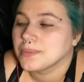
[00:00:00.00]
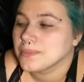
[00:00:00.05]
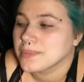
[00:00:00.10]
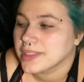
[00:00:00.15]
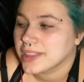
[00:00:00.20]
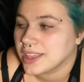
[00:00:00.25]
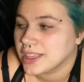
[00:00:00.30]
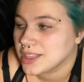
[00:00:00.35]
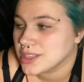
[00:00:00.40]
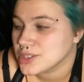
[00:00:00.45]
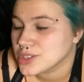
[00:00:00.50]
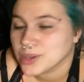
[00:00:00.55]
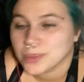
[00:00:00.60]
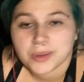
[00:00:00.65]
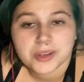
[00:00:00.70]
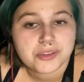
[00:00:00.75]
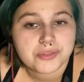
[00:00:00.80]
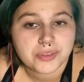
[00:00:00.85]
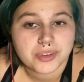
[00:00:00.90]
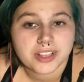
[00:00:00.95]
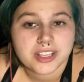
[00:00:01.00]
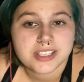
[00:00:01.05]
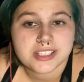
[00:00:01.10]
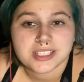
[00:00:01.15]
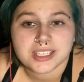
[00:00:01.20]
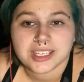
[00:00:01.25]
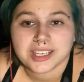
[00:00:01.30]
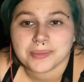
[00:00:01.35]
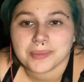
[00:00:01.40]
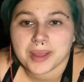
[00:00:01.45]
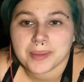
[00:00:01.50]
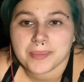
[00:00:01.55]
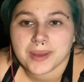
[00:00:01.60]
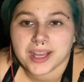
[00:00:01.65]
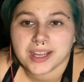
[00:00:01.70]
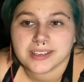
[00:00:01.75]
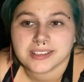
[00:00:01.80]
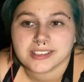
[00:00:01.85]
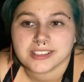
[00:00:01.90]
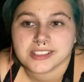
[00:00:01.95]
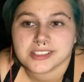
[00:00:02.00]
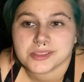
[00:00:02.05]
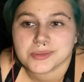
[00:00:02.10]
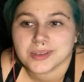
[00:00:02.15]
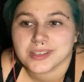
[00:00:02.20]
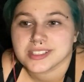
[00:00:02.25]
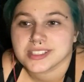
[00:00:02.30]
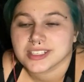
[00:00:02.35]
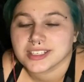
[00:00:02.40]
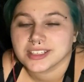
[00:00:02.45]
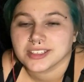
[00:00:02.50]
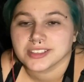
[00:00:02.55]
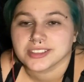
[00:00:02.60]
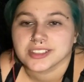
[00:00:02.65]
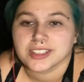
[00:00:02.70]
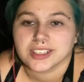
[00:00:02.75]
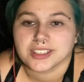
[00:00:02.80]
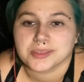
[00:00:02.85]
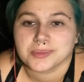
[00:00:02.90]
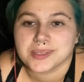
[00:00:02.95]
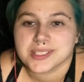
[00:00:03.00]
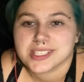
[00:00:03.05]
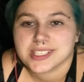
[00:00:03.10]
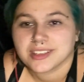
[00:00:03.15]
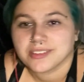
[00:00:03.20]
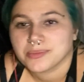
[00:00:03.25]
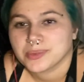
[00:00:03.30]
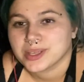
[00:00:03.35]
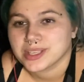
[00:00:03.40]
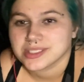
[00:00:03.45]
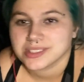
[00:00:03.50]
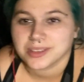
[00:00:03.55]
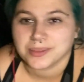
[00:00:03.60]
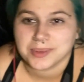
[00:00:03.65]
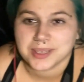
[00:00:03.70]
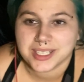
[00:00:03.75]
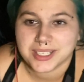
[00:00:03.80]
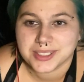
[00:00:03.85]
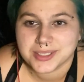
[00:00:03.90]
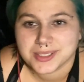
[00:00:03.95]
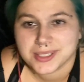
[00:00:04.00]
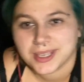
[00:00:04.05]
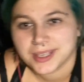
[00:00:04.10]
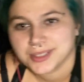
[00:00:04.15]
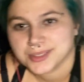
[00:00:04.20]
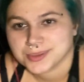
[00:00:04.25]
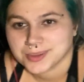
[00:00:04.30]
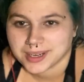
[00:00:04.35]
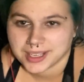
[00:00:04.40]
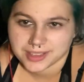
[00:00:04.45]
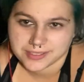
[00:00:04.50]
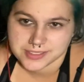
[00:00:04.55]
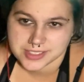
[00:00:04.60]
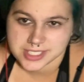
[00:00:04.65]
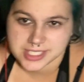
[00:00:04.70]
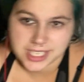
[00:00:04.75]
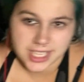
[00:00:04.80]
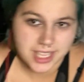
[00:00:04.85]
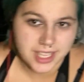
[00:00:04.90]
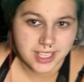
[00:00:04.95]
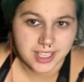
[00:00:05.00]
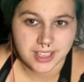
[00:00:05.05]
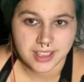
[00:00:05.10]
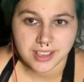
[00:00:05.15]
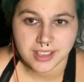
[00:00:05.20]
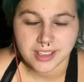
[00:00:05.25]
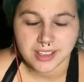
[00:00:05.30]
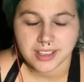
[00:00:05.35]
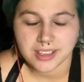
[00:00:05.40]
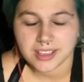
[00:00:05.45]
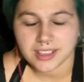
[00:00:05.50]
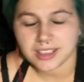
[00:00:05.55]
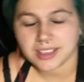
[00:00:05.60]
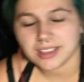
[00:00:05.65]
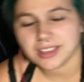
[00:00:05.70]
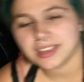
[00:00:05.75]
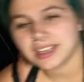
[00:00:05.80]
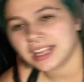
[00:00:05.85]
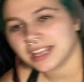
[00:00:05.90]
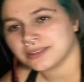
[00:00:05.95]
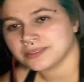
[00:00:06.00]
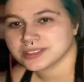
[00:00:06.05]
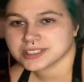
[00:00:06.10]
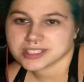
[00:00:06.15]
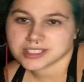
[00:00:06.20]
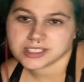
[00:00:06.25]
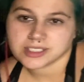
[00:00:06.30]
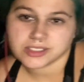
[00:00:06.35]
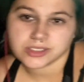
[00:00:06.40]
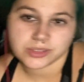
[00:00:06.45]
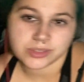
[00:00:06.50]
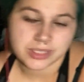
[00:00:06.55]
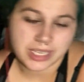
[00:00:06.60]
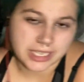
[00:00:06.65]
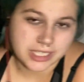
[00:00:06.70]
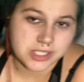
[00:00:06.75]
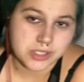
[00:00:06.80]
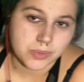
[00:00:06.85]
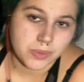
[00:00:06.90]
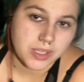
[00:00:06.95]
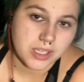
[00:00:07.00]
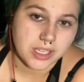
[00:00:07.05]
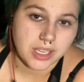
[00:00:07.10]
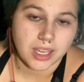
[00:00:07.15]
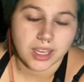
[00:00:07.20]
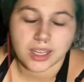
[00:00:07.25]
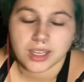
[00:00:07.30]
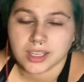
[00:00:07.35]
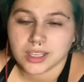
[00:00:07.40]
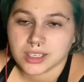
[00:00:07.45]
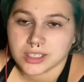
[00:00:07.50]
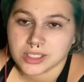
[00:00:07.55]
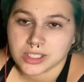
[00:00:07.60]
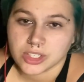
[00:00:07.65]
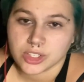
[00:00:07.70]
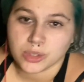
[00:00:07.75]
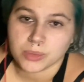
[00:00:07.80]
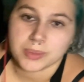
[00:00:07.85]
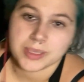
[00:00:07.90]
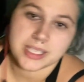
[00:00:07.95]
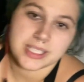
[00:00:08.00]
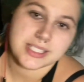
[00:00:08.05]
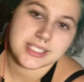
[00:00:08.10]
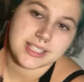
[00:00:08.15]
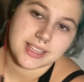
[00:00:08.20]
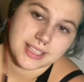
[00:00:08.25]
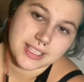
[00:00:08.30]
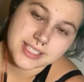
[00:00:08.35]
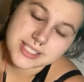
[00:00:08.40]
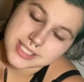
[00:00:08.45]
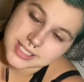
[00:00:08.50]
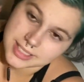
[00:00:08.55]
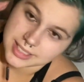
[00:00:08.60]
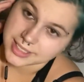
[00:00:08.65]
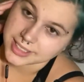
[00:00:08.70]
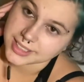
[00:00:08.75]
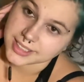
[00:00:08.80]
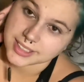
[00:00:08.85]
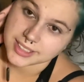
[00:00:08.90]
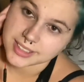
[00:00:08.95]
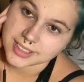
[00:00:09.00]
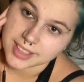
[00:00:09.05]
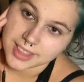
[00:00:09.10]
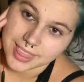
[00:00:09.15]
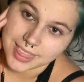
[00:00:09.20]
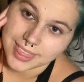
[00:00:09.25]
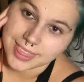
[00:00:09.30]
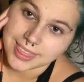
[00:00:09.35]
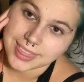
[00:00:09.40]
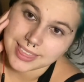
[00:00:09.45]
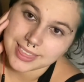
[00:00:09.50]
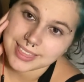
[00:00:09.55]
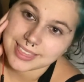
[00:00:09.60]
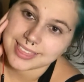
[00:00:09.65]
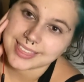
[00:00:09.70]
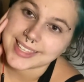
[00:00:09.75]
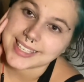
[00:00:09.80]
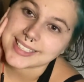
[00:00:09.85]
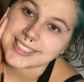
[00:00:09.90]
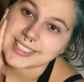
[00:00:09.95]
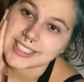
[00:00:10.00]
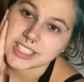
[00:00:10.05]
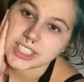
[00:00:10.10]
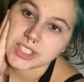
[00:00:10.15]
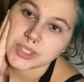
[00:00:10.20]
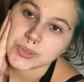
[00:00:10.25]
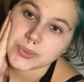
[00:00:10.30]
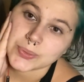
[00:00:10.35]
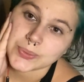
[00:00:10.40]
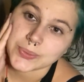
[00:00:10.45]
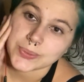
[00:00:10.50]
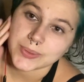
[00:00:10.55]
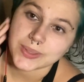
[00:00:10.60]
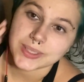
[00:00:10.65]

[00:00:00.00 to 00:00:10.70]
Thank you so much for listening to my podcast where I sit here and talk to myself because nobody else cares what I have to say. And I will see you next week on Nobody's Listening. Thank you.